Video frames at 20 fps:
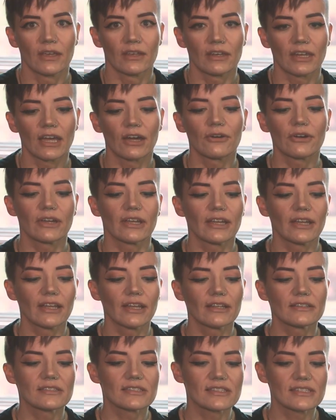Now,
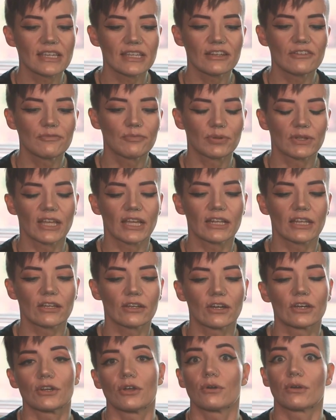instead of planning
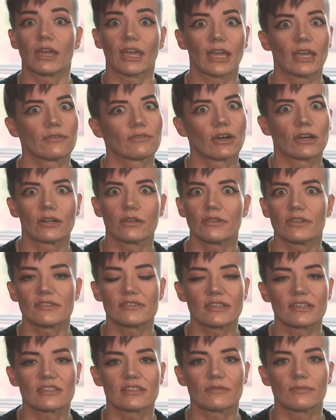on, okay, I've got all these
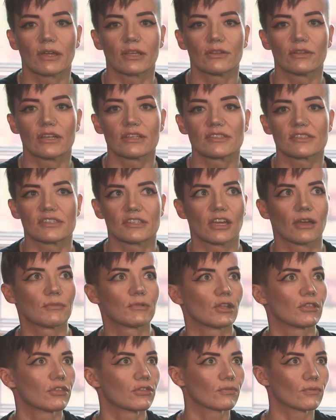things on my list and now I'm
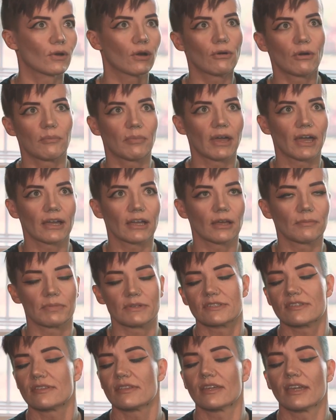gonna throw it back up
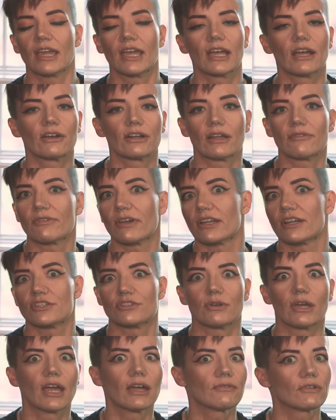into the air and I've gotta
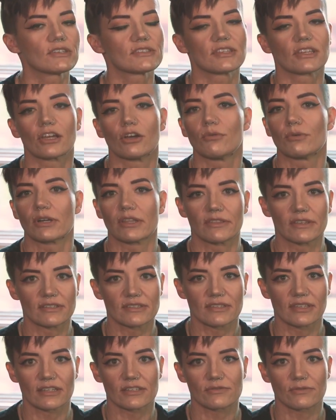do every single one of these
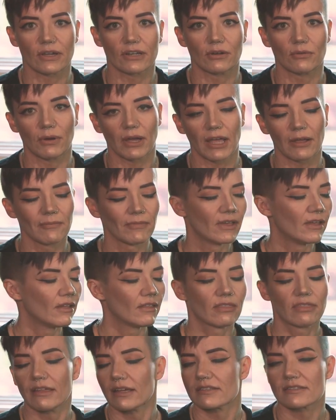things right away.
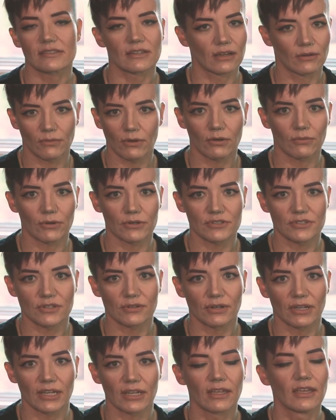That's not what we're
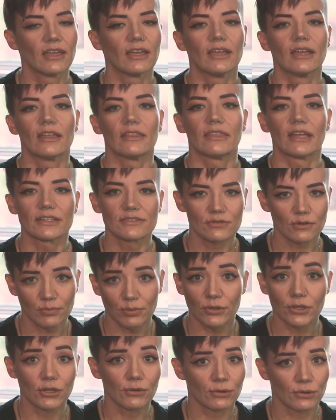doing. That's what
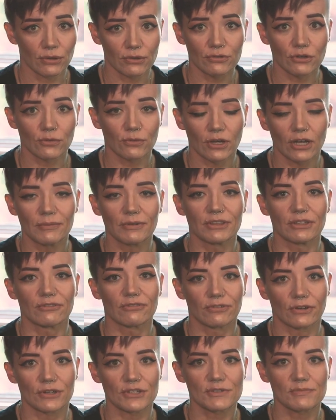put you in overwhelm in the
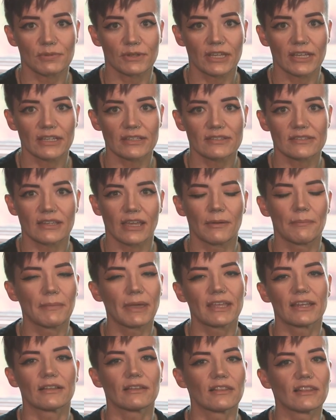first place and
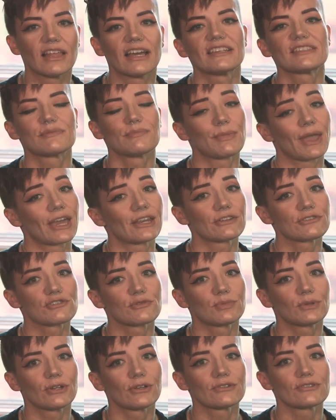made it less
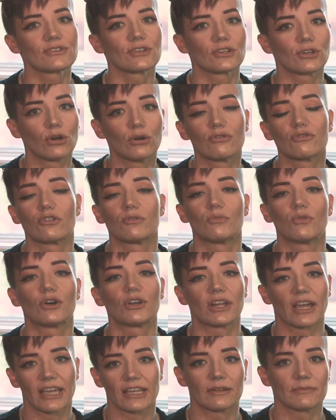manageable to go from
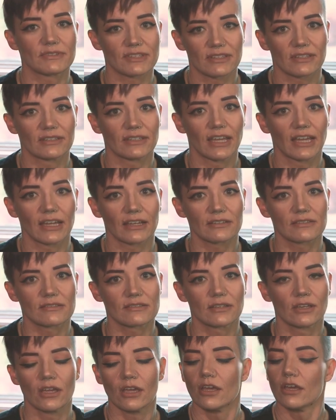one item to the
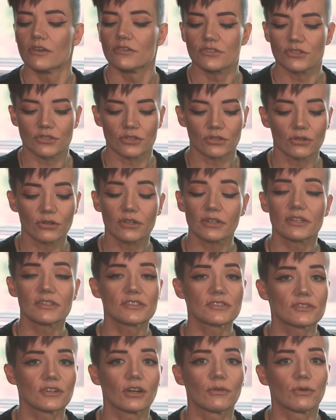next. So you're gonna
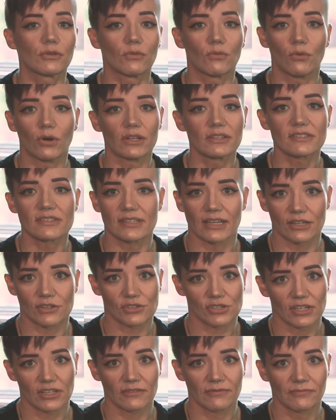start with one
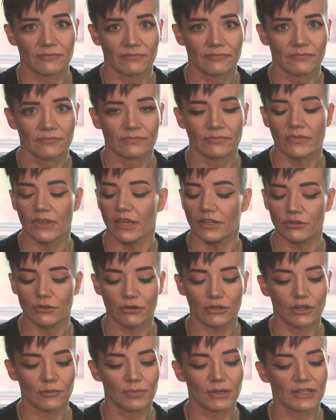section and you're
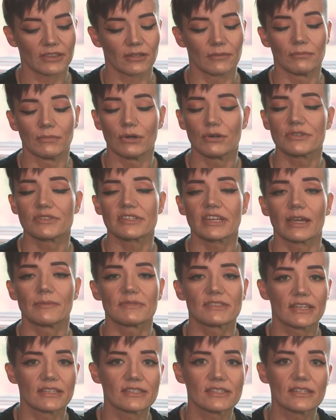gonna pick the most time
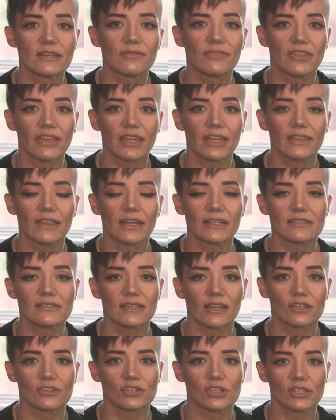sensitive thing in that
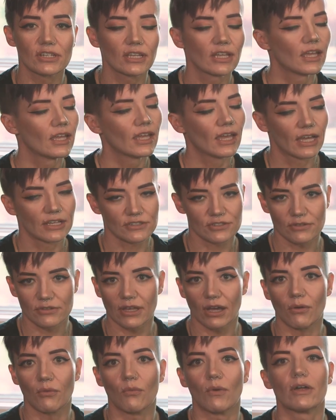section and do
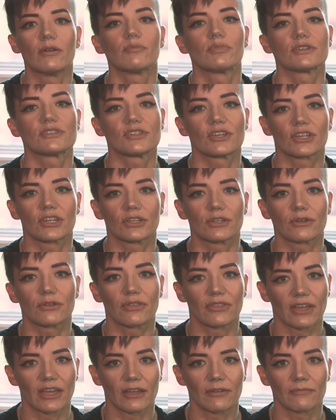that one particular
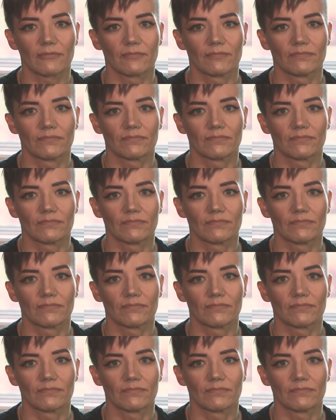thing.